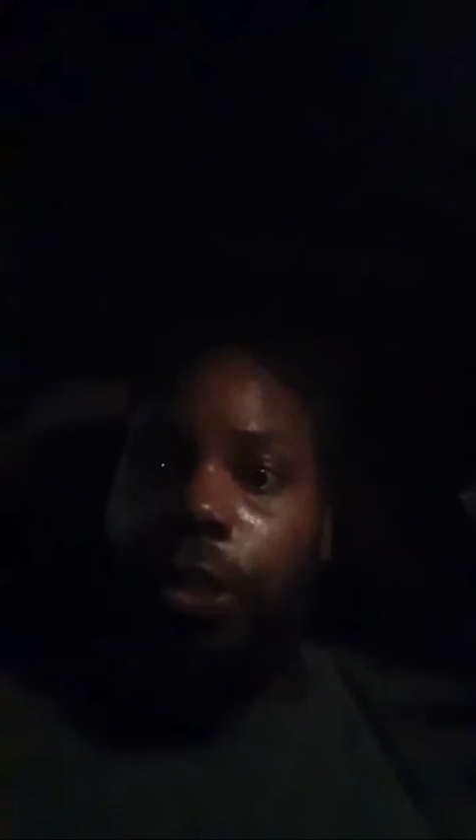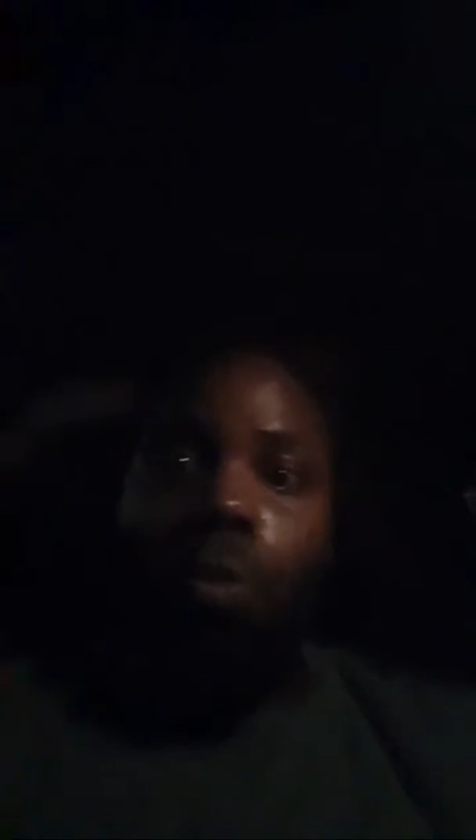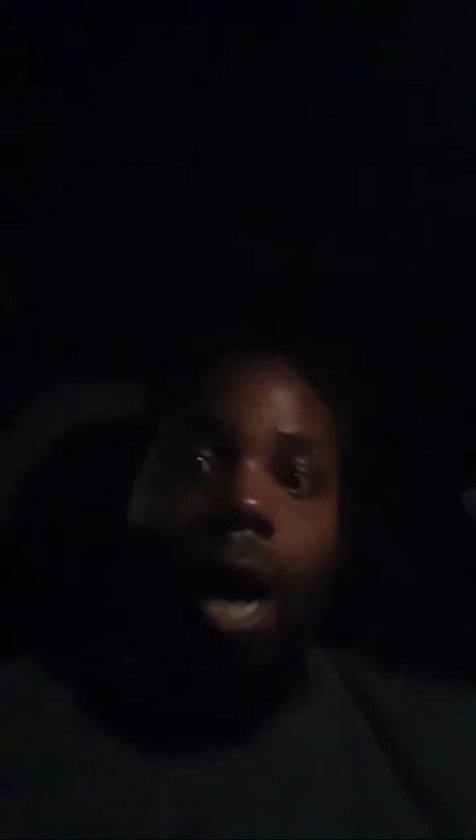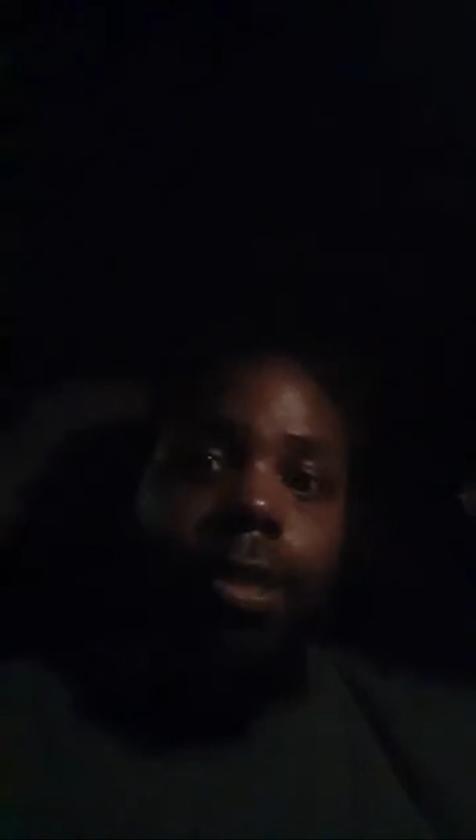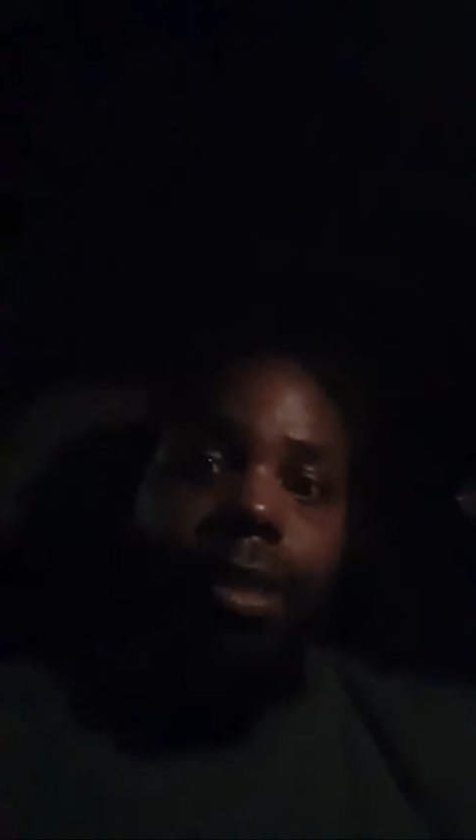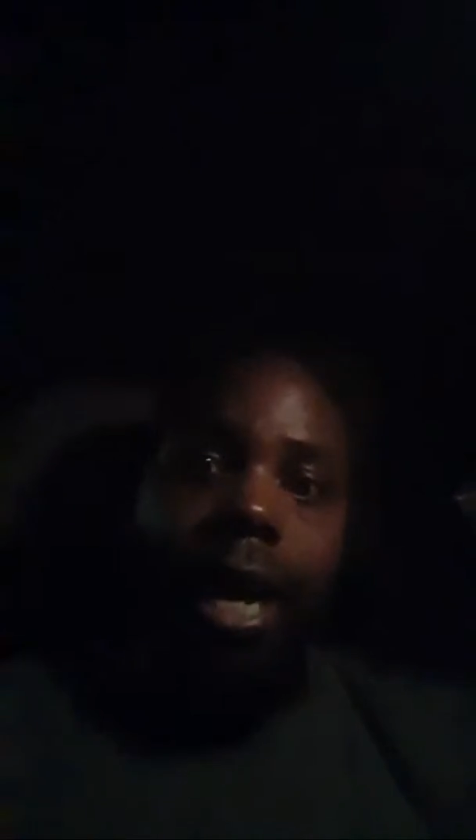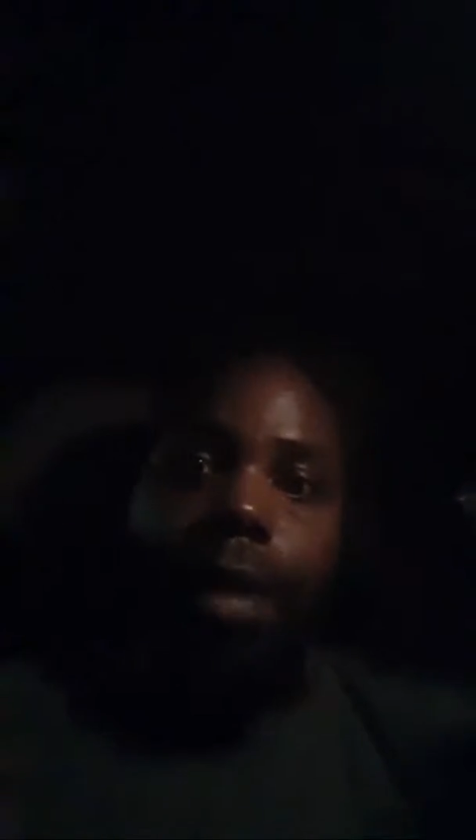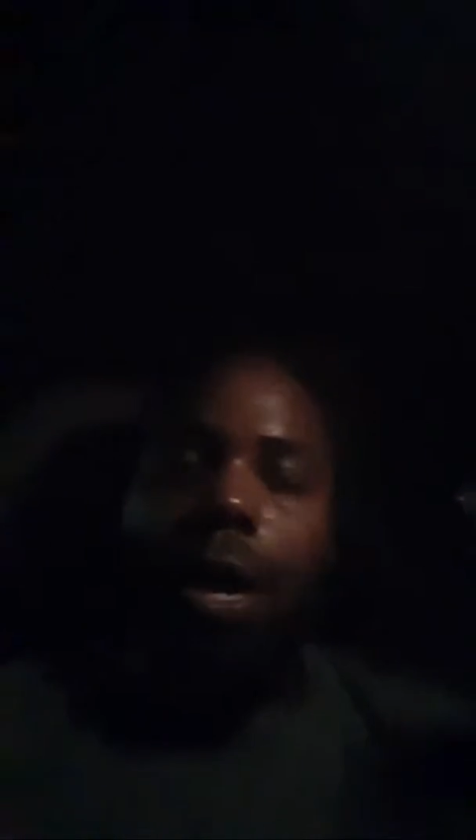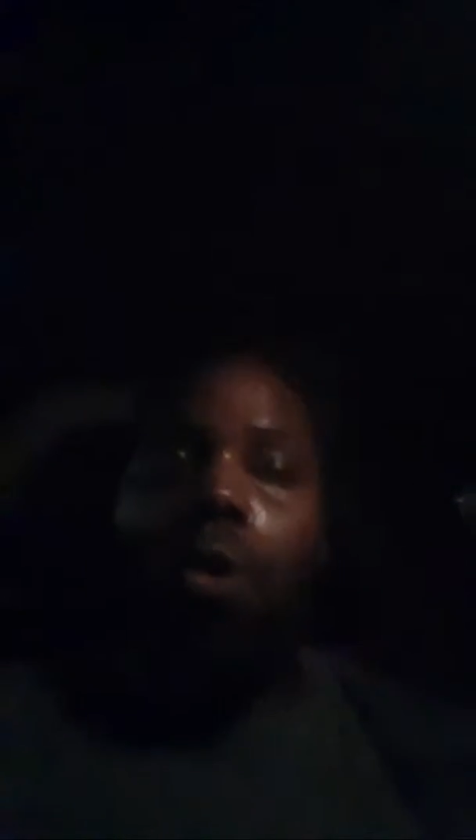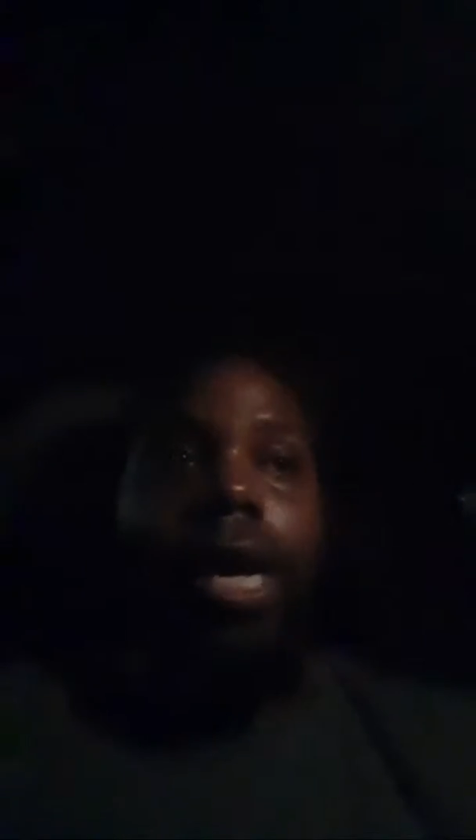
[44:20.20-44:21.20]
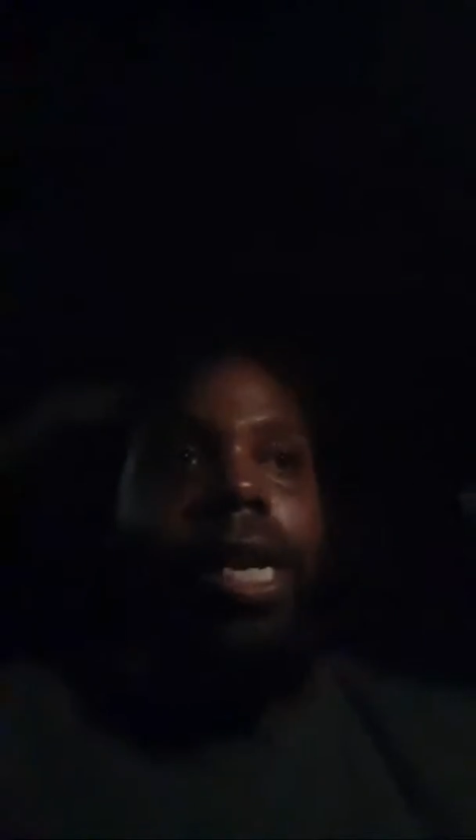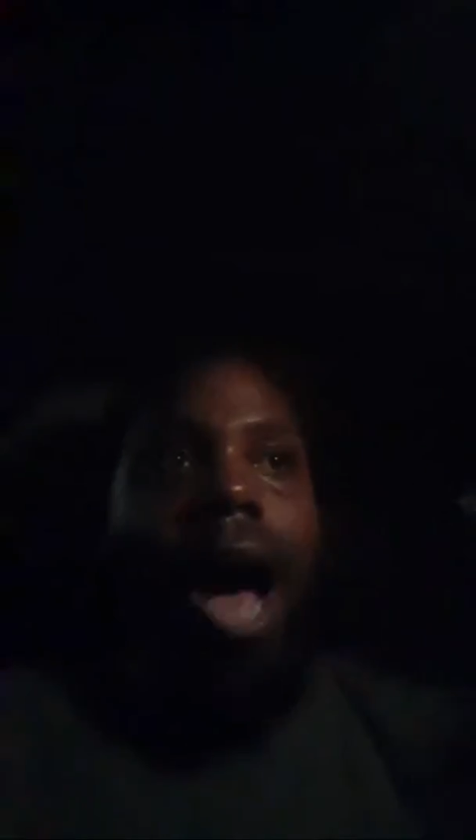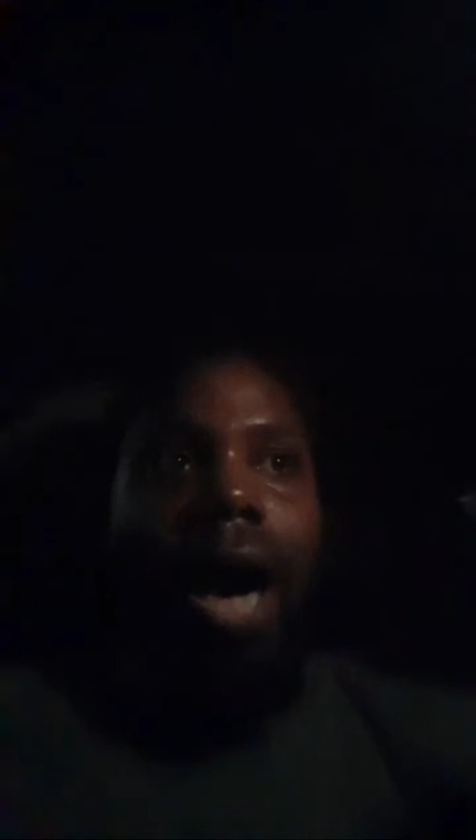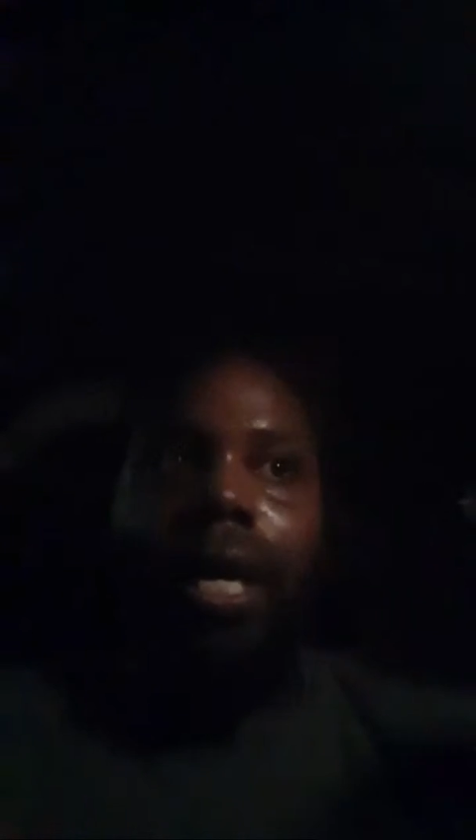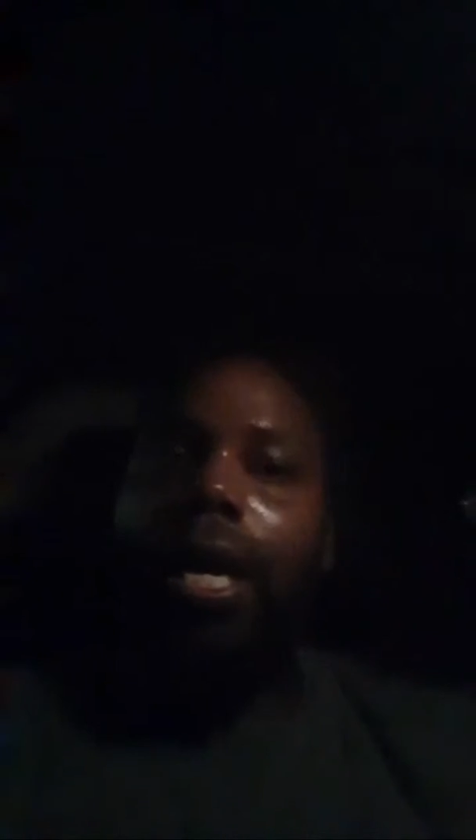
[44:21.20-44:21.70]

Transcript: The Watchers came down, or Enoch,